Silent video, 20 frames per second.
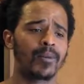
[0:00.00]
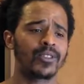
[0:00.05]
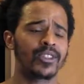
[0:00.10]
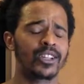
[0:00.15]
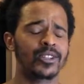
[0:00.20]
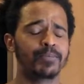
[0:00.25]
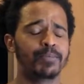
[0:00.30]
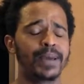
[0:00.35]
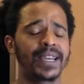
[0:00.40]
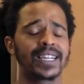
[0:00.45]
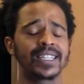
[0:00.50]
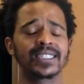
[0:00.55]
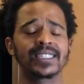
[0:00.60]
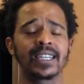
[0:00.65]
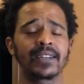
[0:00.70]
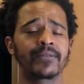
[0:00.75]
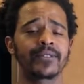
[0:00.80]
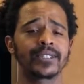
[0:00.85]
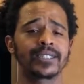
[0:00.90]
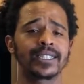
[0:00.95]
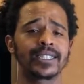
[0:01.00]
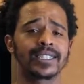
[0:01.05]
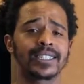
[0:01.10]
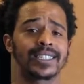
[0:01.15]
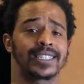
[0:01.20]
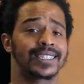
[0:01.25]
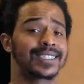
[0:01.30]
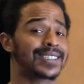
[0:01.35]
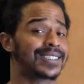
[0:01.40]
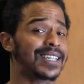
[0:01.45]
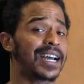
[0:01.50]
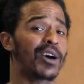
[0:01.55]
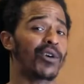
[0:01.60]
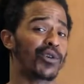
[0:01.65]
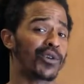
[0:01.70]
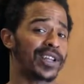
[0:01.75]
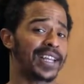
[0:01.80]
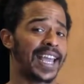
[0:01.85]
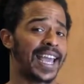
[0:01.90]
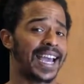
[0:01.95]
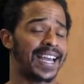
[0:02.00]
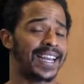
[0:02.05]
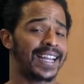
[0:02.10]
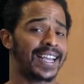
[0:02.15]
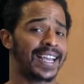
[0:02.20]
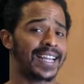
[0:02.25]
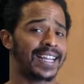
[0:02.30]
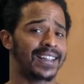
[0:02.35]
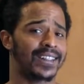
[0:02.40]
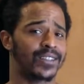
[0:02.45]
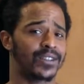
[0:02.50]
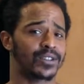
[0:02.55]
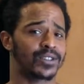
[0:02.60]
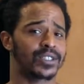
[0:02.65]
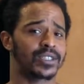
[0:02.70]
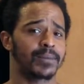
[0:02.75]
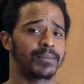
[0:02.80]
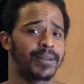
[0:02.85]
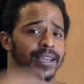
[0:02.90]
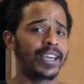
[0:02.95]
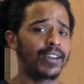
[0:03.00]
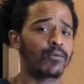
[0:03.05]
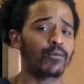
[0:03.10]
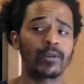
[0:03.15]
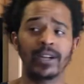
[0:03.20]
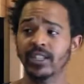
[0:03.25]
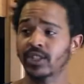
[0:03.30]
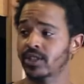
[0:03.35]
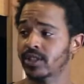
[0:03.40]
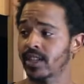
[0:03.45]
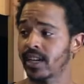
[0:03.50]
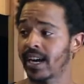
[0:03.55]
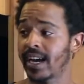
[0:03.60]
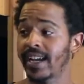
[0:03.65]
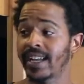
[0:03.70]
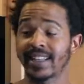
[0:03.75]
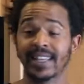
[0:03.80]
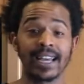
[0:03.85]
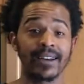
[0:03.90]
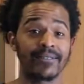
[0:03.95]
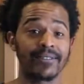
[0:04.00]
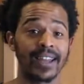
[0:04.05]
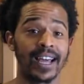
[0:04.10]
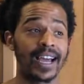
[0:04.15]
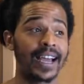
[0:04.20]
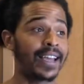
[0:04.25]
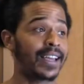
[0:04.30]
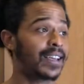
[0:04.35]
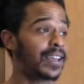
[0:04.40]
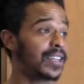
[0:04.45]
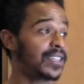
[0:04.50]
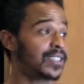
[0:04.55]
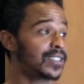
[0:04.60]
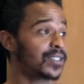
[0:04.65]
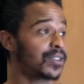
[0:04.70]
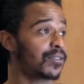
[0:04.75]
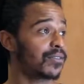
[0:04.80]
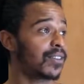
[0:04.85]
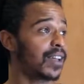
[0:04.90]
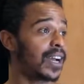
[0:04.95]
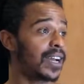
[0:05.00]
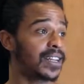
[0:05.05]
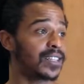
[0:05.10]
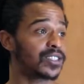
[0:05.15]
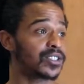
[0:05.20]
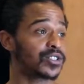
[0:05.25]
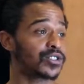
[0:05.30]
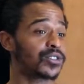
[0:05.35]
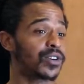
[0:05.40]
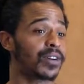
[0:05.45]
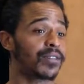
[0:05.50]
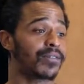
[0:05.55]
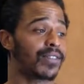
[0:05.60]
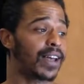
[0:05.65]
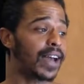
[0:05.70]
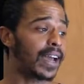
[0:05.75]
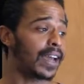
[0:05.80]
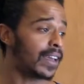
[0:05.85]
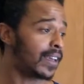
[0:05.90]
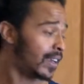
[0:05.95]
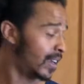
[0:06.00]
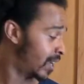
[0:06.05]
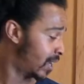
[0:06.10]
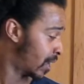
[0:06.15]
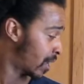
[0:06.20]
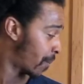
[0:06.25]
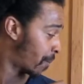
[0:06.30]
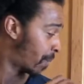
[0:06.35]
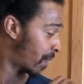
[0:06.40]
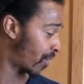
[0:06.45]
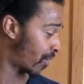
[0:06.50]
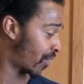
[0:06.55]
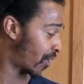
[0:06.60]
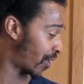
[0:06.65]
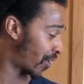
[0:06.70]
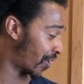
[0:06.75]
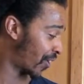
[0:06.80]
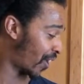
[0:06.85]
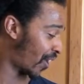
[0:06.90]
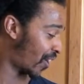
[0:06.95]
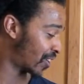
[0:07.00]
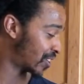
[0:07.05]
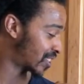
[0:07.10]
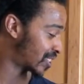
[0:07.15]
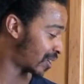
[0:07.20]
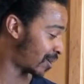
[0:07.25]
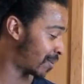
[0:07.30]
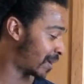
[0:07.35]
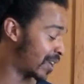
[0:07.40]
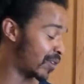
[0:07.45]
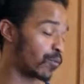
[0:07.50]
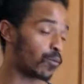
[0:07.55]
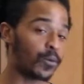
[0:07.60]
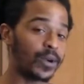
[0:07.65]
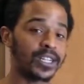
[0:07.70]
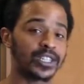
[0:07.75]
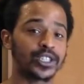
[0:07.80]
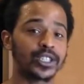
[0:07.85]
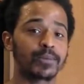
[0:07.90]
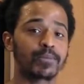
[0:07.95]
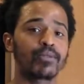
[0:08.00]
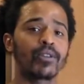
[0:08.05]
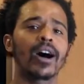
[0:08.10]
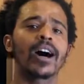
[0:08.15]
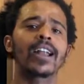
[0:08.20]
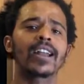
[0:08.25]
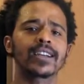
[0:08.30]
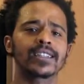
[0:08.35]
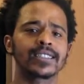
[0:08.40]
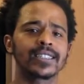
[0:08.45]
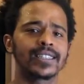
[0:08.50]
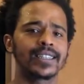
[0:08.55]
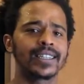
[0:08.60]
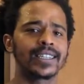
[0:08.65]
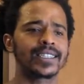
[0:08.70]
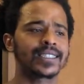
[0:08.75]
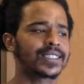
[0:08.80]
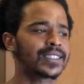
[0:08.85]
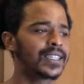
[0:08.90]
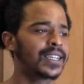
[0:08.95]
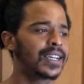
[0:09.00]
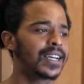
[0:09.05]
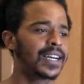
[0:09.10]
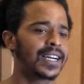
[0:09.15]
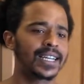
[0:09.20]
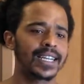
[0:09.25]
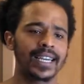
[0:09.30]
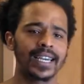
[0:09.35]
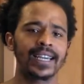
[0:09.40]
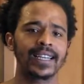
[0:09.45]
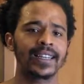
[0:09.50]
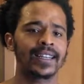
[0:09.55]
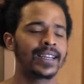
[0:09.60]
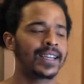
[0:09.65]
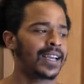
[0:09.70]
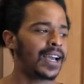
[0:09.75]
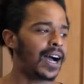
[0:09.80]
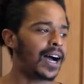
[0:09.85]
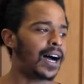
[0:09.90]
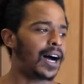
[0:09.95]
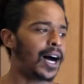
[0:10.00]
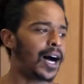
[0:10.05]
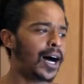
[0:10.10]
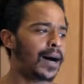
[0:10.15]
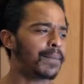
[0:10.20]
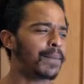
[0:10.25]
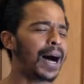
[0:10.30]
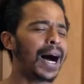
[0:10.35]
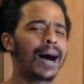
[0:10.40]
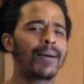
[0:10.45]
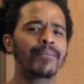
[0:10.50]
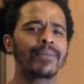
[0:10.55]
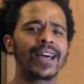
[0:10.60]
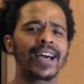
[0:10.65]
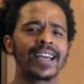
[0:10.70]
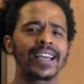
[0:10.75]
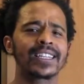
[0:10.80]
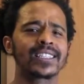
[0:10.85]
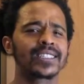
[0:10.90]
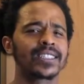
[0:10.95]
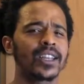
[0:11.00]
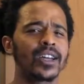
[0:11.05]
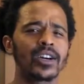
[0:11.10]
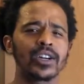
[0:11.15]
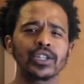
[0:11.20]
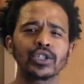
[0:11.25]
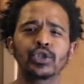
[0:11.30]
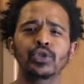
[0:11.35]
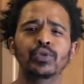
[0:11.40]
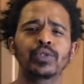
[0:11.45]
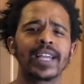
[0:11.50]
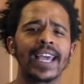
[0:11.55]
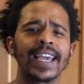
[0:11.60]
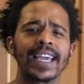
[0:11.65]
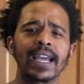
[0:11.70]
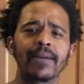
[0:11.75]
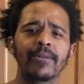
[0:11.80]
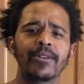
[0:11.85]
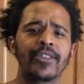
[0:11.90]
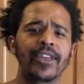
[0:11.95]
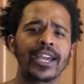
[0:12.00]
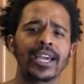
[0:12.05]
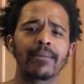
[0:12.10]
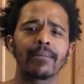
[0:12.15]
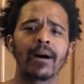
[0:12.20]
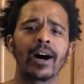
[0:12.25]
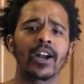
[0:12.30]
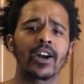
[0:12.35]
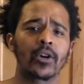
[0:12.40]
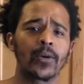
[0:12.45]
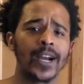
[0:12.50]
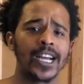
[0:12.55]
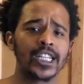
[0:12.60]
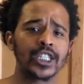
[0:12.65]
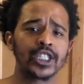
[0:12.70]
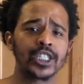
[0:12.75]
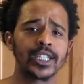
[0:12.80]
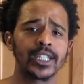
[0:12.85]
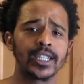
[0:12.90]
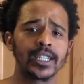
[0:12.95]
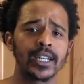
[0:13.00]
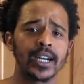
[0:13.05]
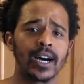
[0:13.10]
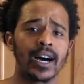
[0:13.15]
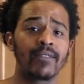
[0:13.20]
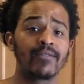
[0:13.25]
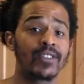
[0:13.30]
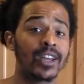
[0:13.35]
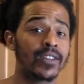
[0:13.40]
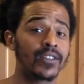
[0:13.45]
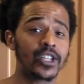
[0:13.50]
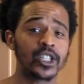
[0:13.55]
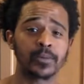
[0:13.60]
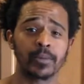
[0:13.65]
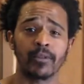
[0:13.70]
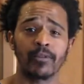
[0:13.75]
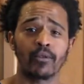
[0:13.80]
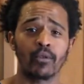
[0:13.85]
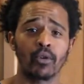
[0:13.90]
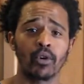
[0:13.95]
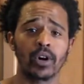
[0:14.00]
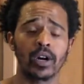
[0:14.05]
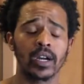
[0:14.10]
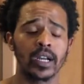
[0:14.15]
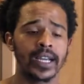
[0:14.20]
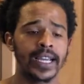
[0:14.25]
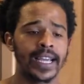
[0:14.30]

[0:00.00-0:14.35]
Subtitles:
The biggest difference is this is not organic and there's some enriched, I hit that fly, he's still flying, it's a strong fly. But there are some enriched products in this. Again, I'm not, as long as you take everything in moderation, I've done this before,